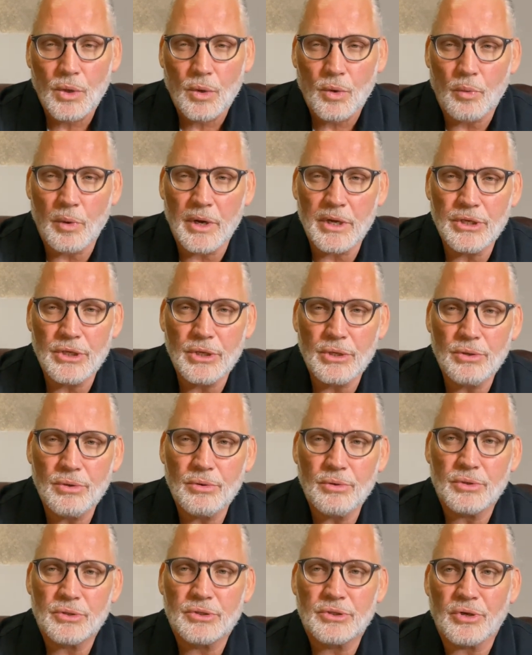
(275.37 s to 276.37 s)
When
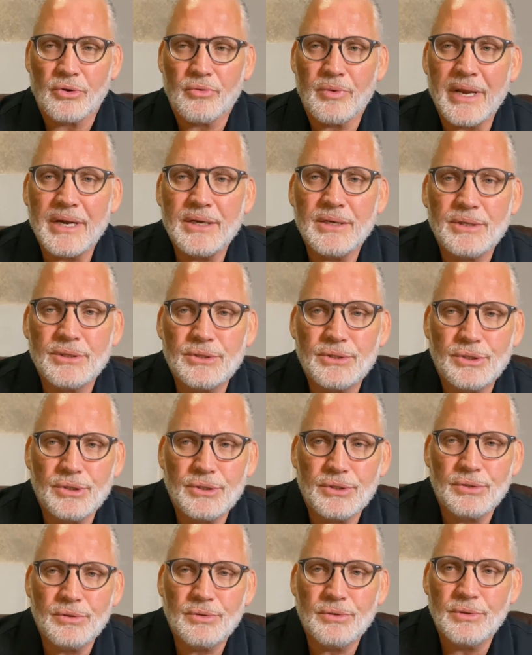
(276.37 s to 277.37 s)
you surrender
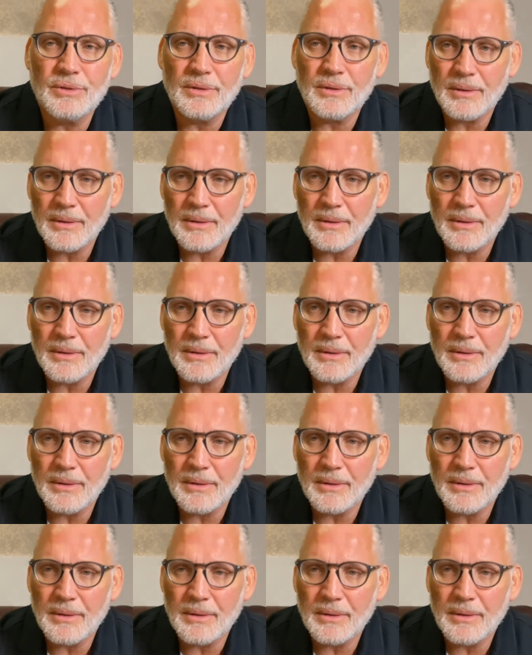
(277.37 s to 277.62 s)
to